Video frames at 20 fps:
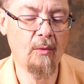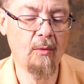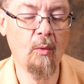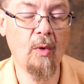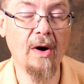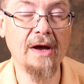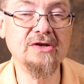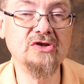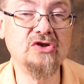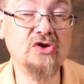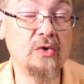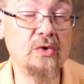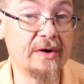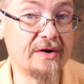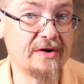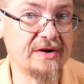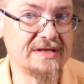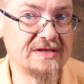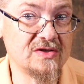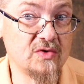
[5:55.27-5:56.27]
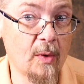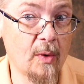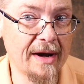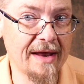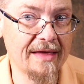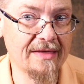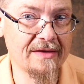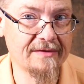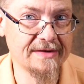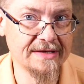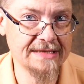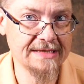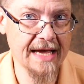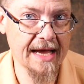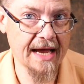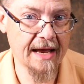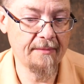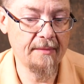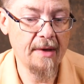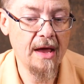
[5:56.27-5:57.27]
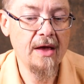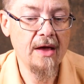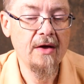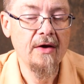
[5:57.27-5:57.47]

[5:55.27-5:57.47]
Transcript: at 1/220th of a second.